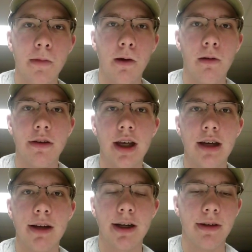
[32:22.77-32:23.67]
The only
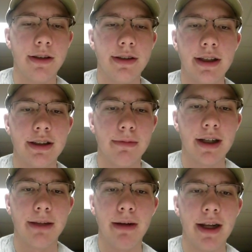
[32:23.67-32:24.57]
time I can really see
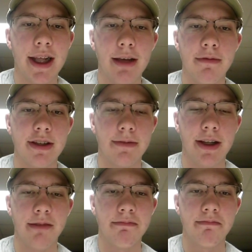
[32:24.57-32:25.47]
somebody beating him is if he,